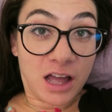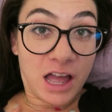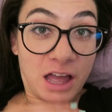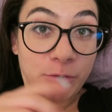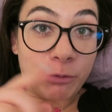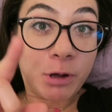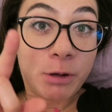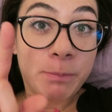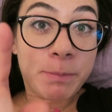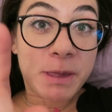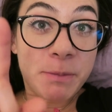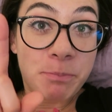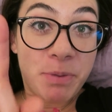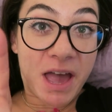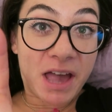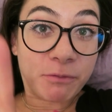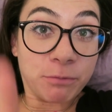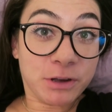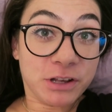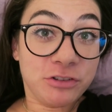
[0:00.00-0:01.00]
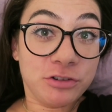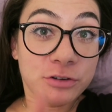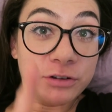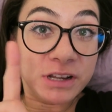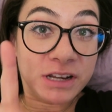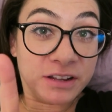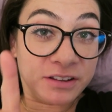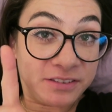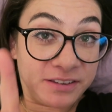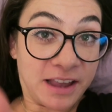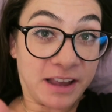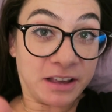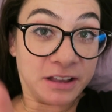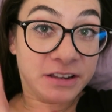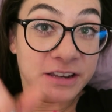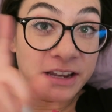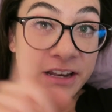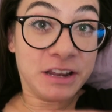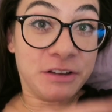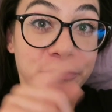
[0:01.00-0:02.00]
I will be back with you in a
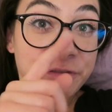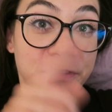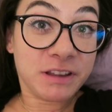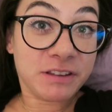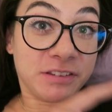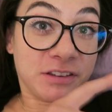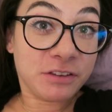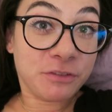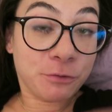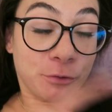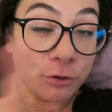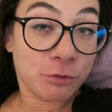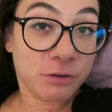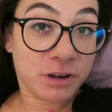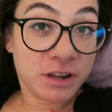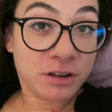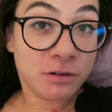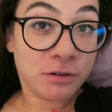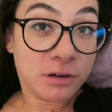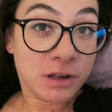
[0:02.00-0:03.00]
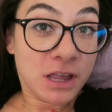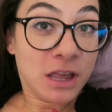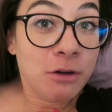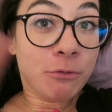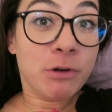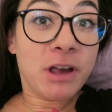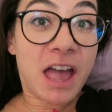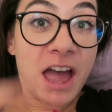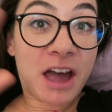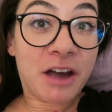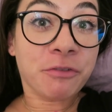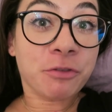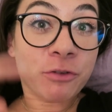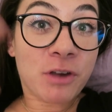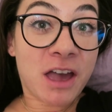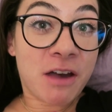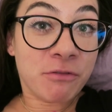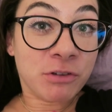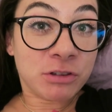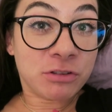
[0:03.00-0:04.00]
second, and if this is for real, we have
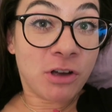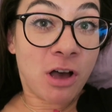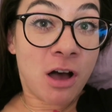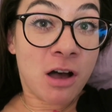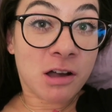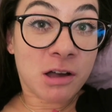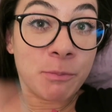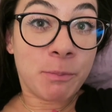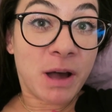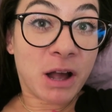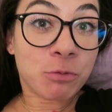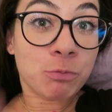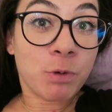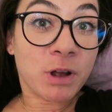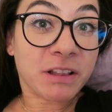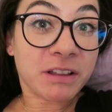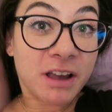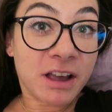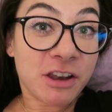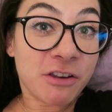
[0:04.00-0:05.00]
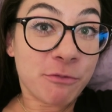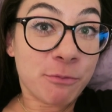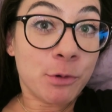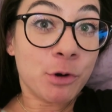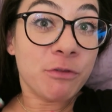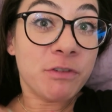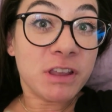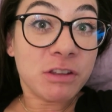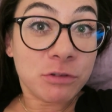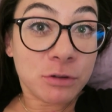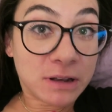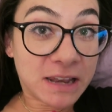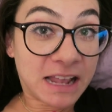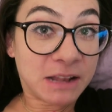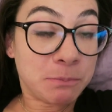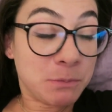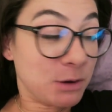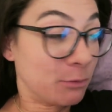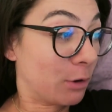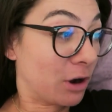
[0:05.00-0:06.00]
to have a talk about what kind of movies you
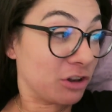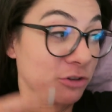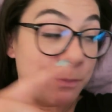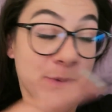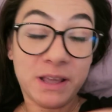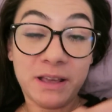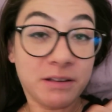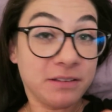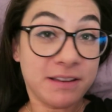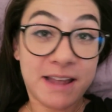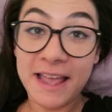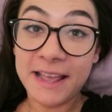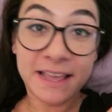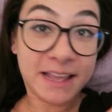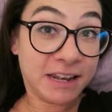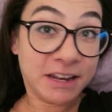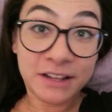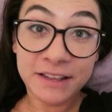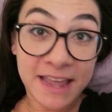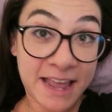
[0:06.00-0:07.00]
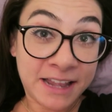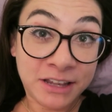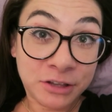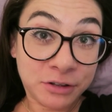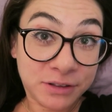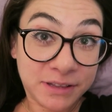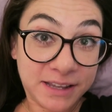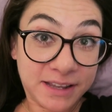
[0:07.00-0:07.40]
let me watch, because I cannot handle